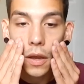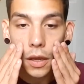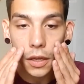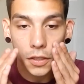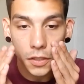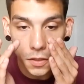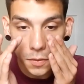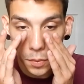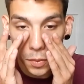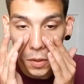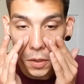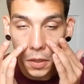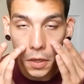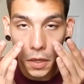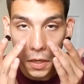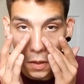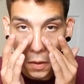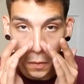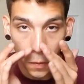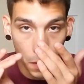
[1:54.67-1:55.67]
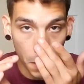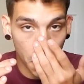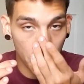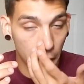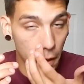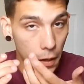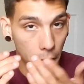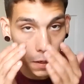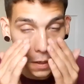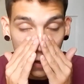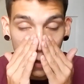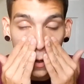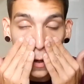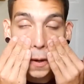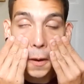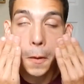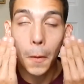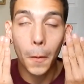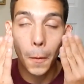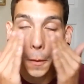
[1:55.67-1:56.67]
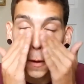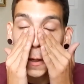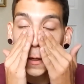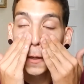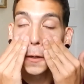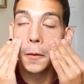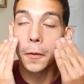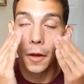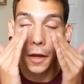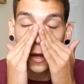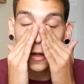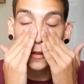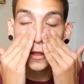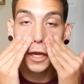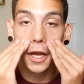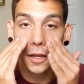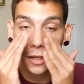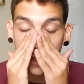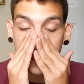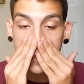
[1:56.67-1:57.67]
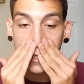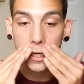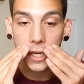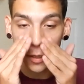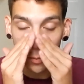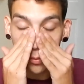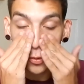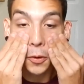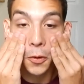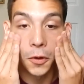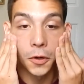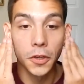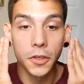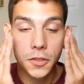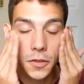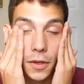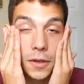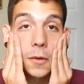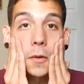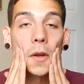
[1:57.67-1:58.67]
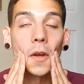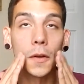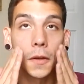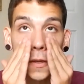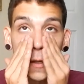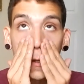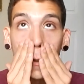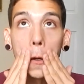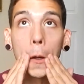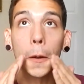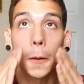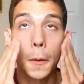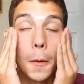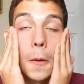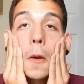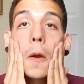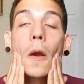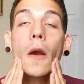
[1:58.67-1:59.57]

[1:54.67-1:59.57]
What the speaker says: I just put it right here a lot because I get pores right around here.